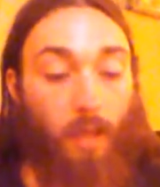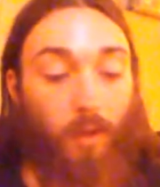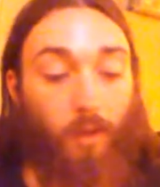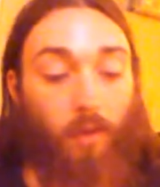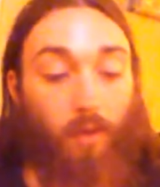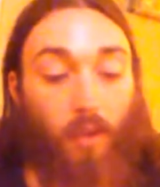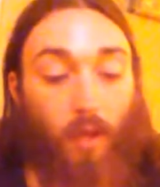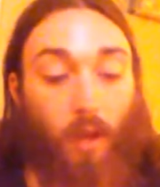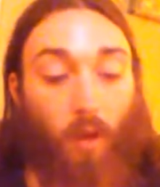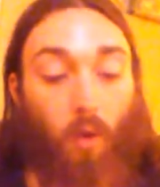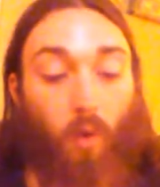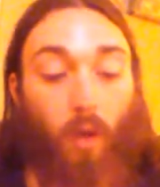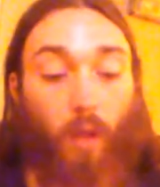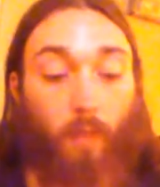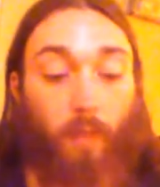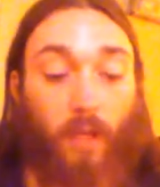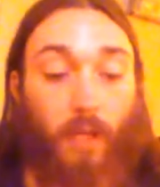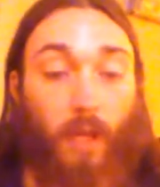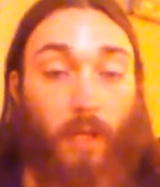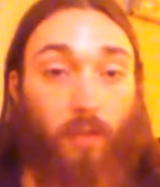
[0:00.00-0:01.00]
So
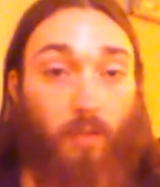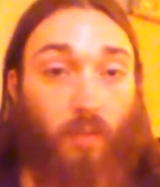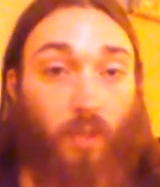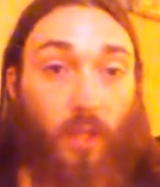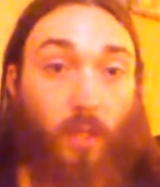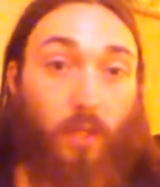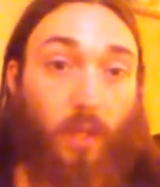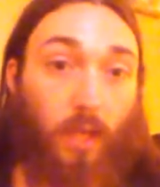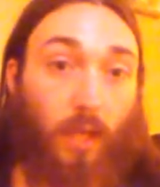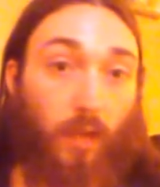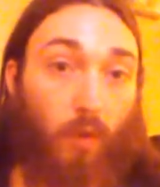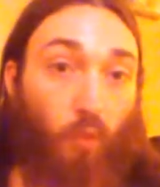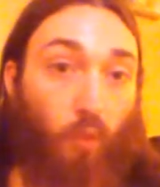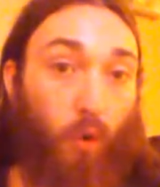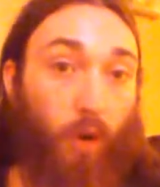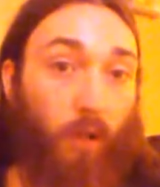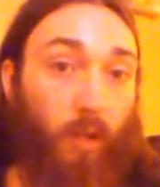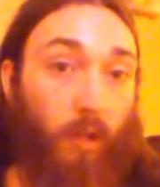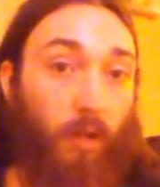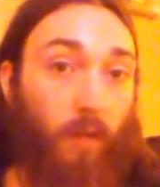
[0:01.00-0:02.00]
because of this, they need
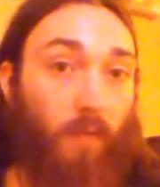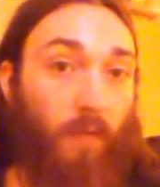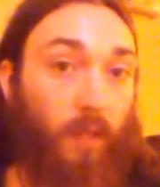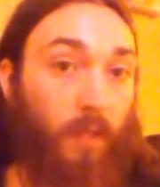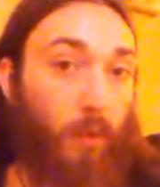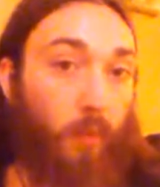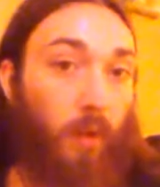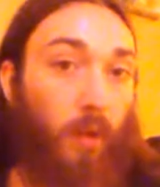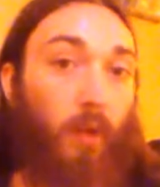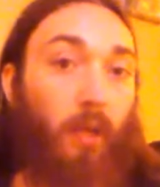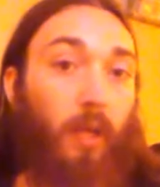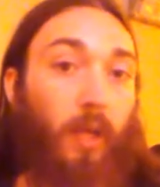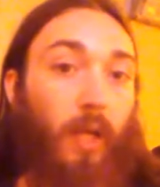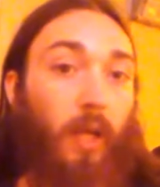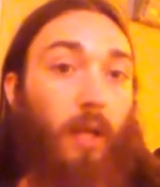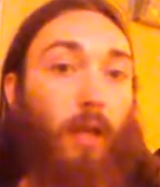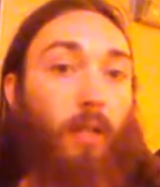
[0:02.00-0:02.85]
really good visibility.